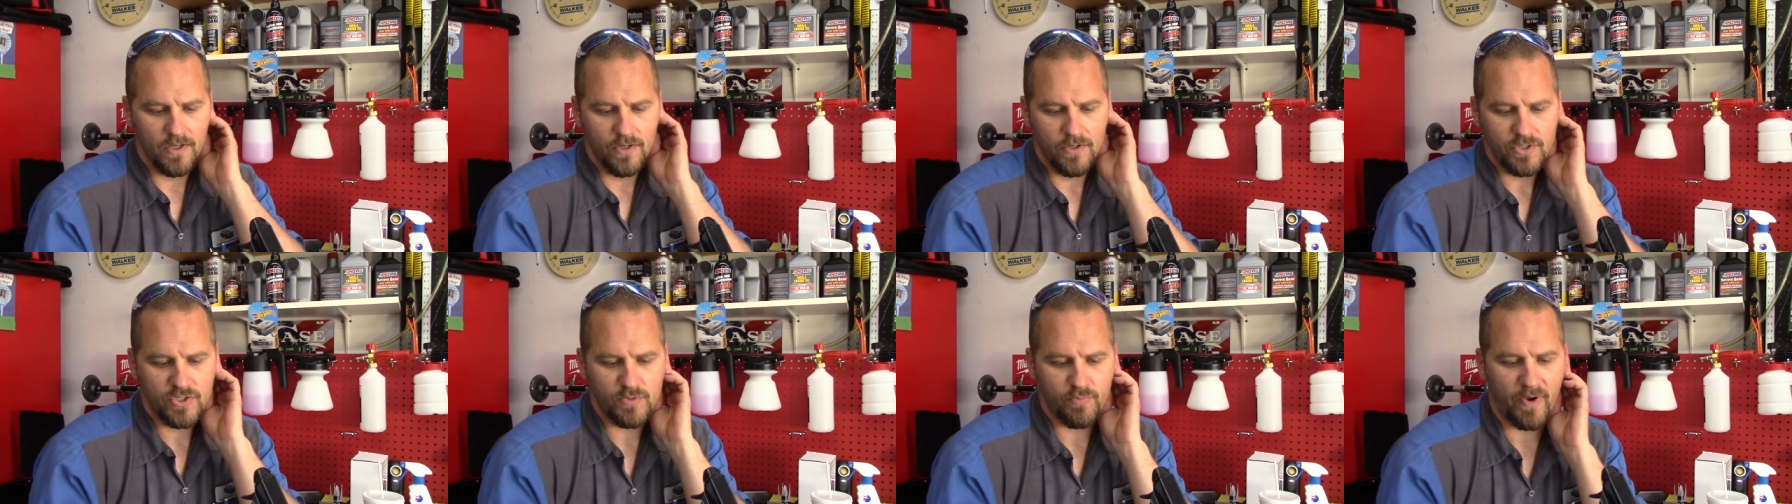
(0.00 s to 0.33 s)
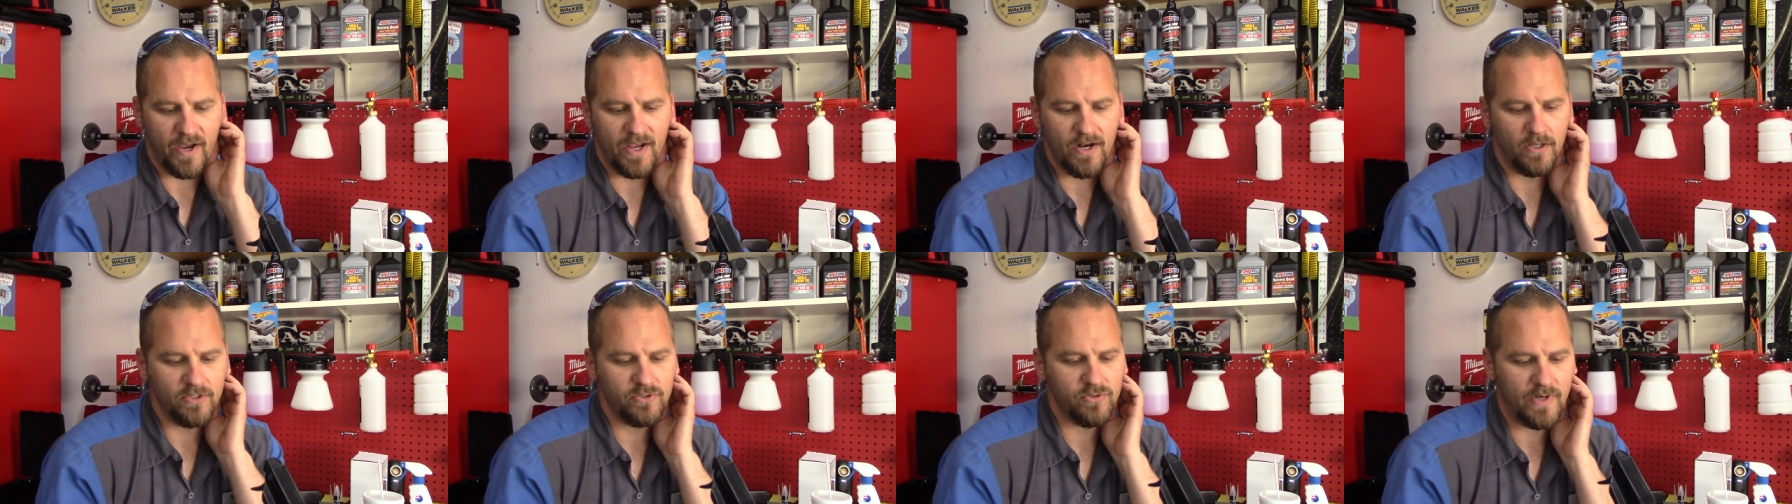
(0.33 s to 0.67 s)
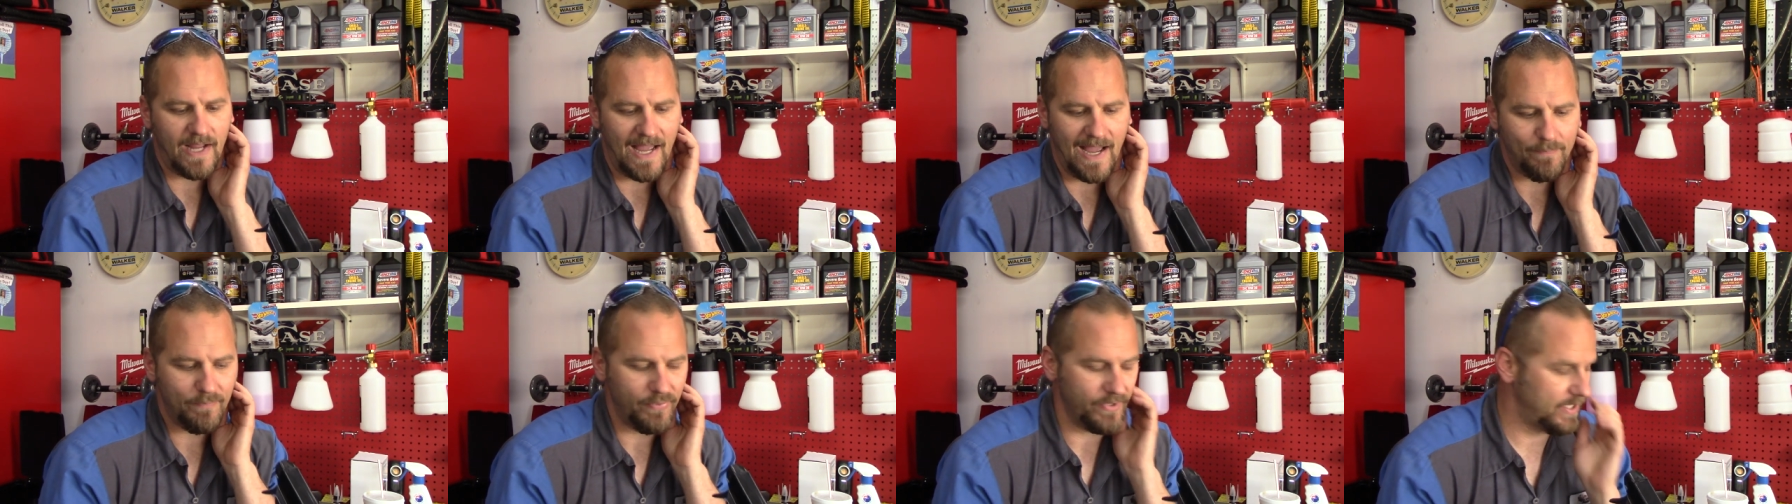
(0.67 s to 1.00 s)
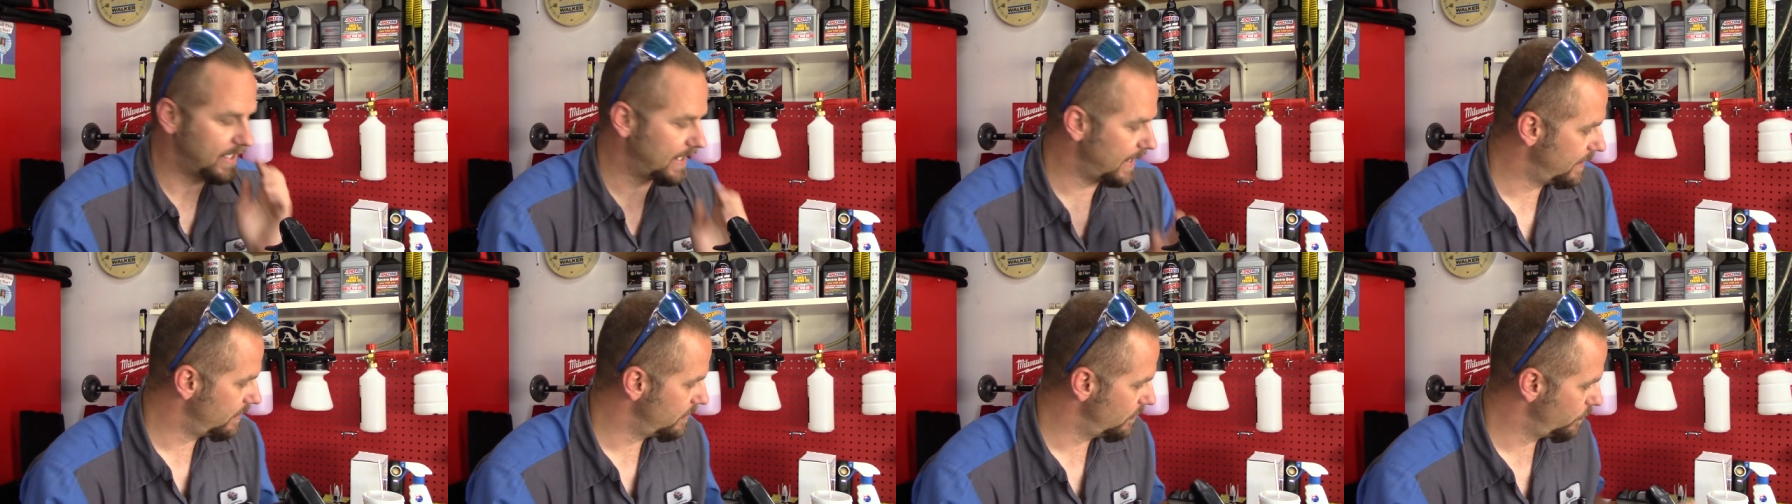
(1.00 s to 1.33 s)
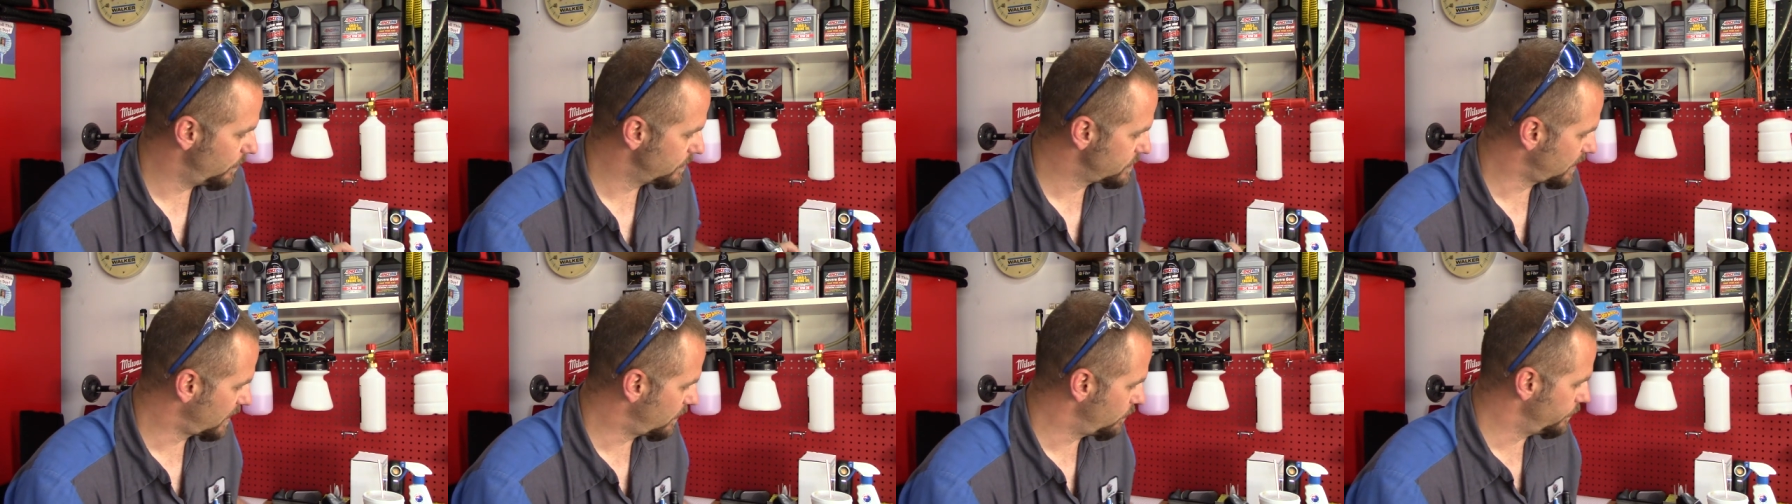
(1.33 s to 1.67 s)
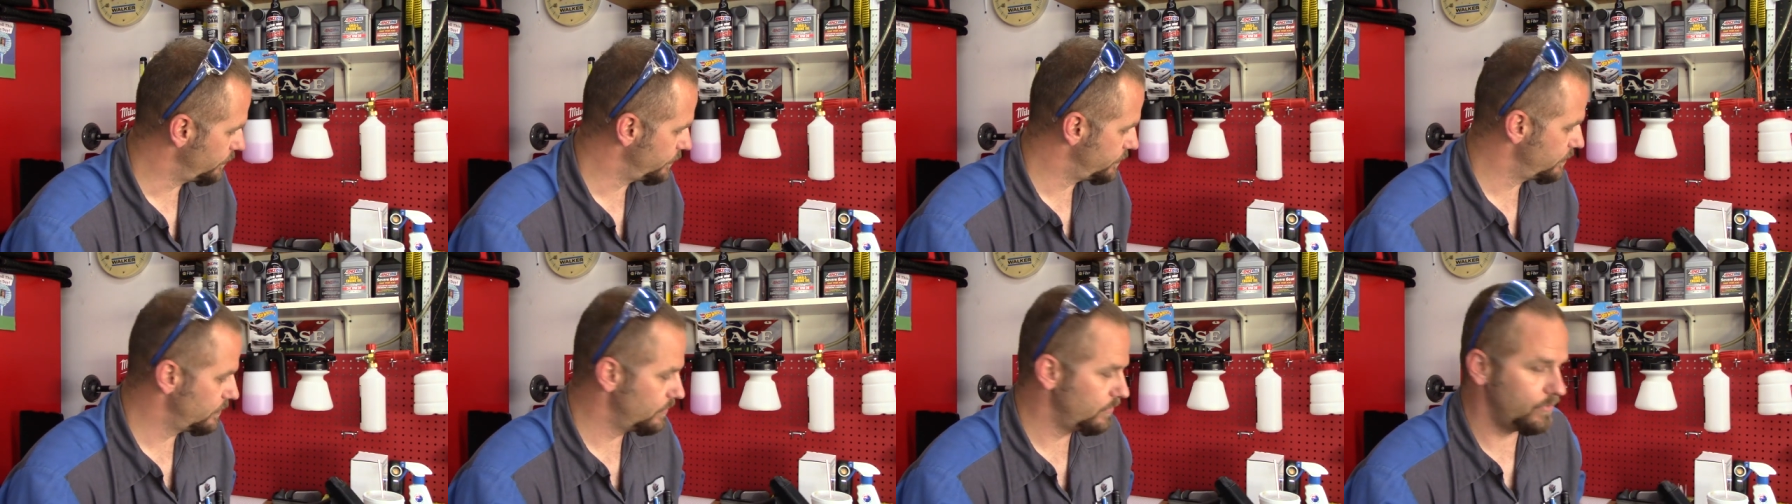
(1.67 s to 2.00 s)
spray it onto an applicator, which I
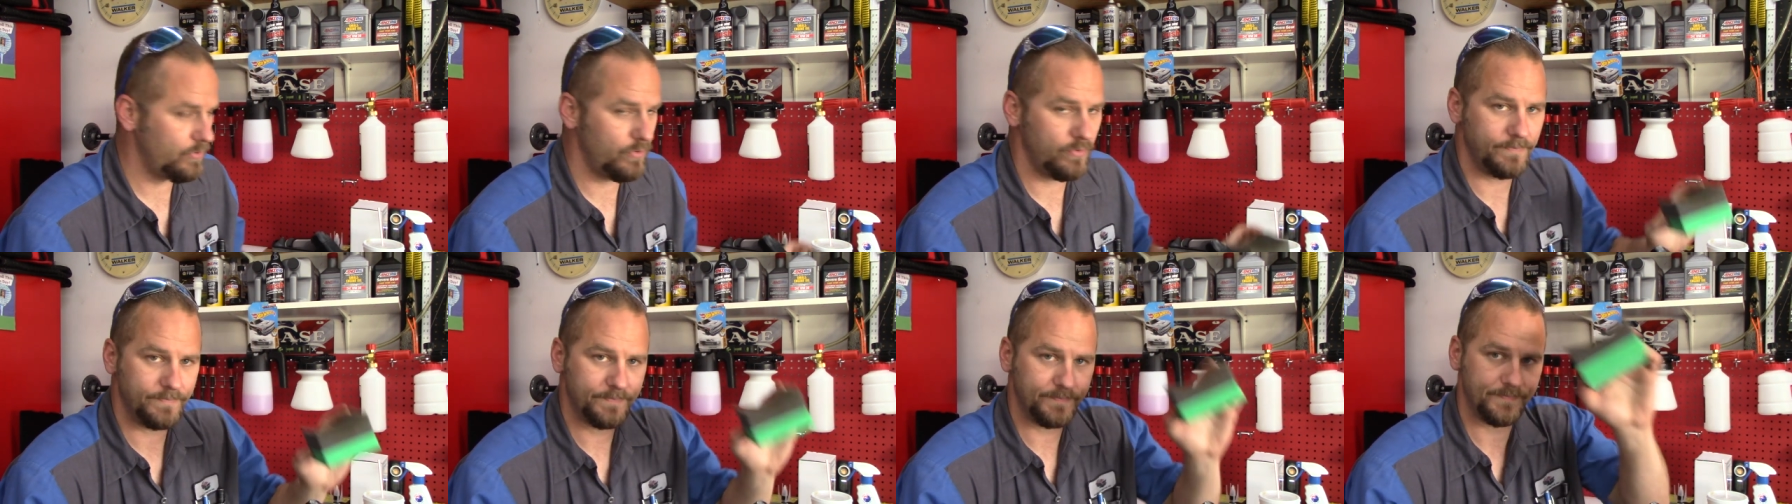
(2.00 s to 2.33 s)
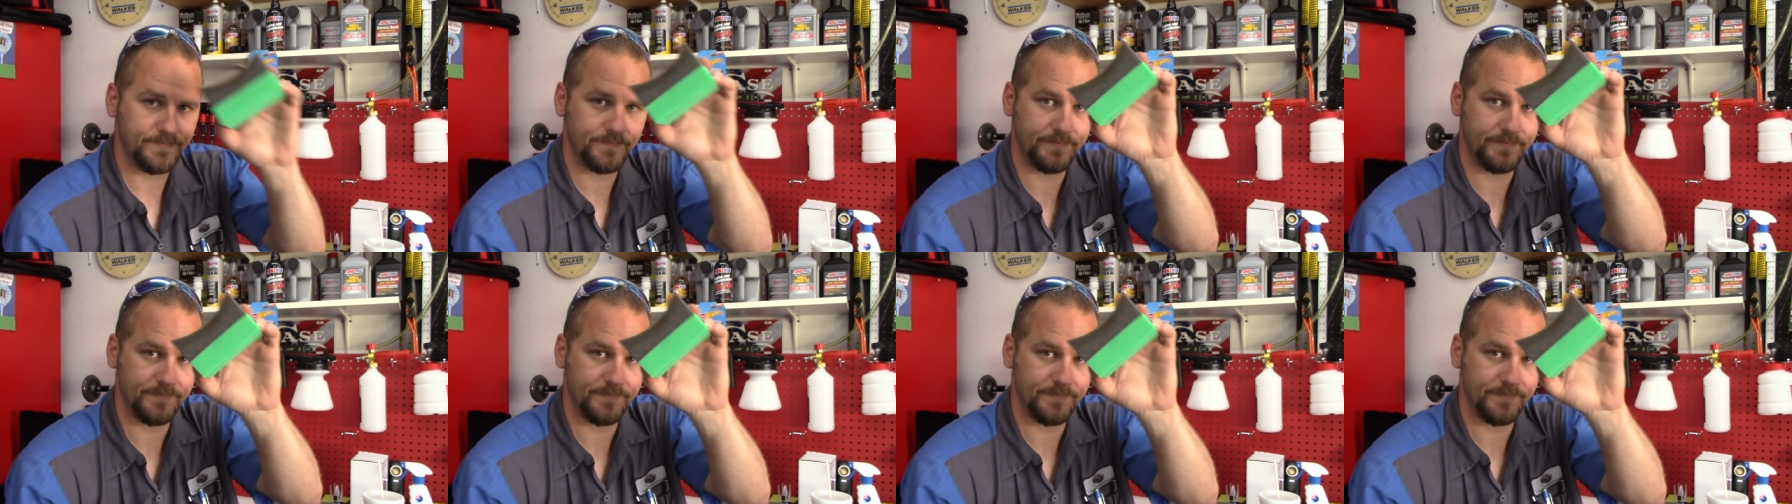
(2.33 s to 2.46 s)
will do.